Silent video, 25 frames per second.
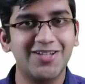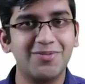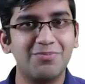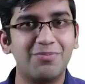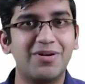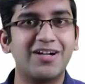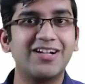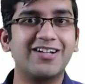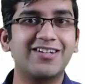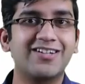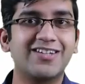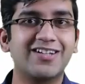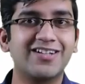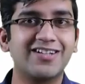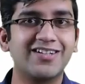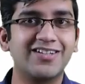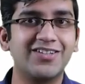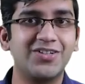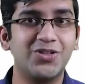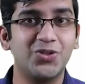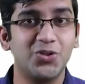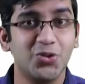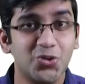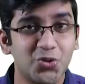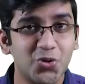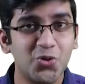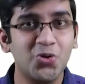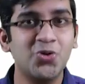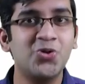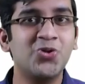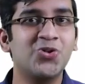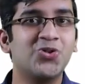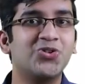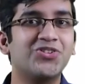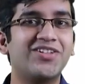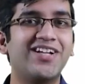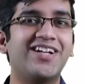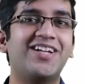but you don't
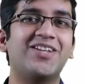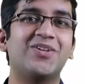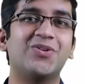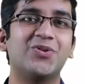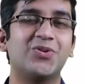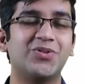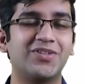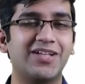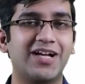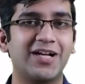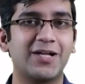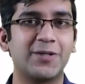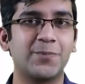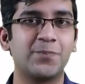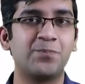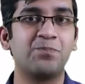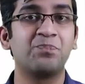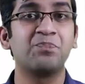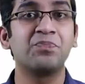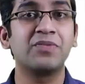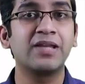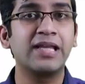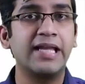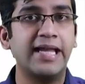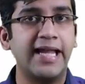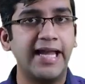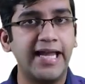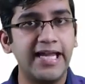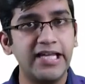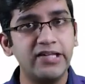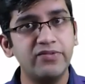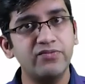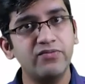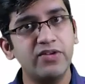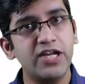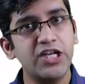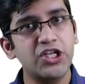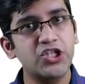know that you know that.
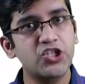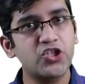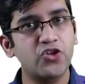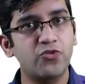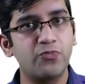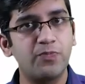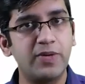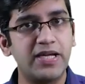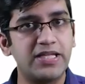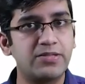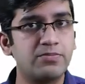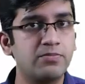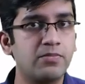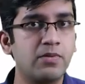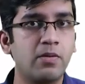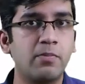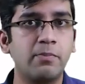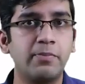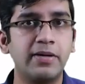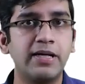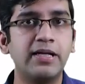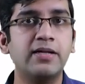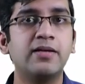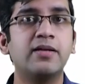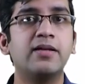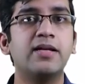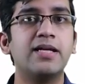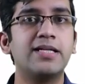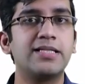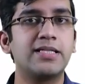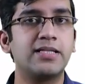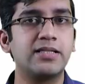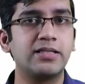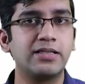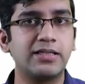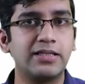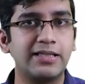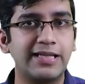Invasion of basement membrane is
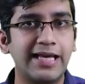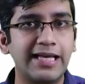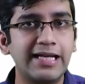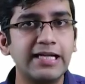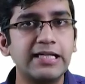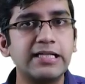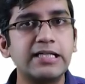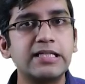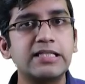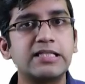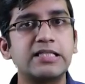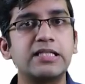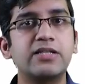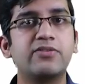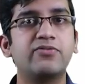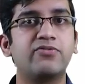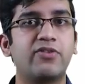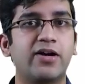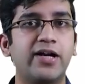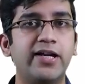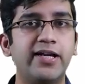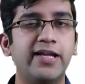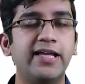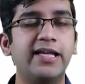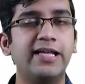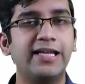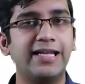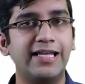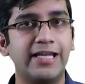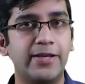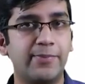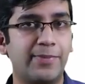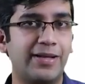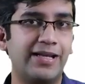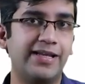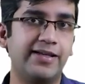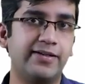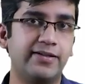a characteristic finding in
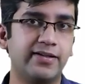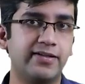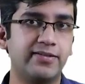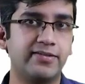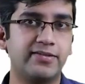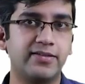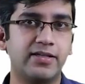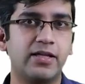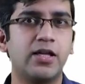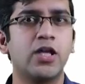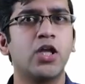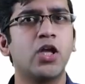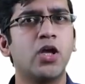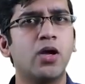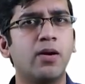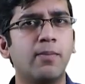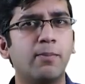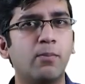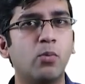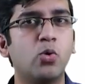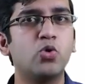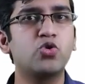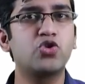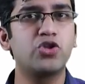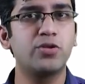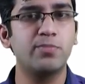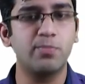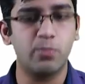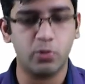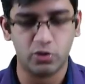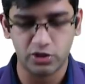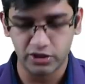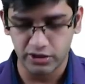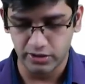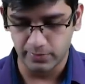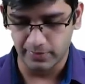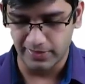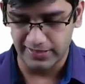a malignancy. Most
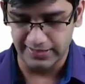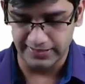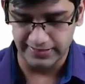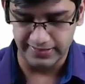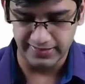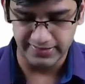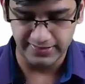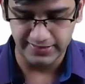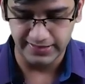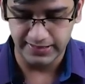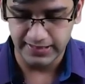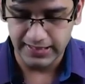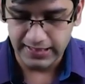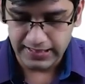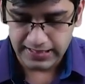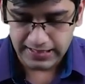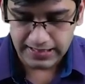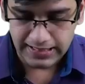important in a malignancy.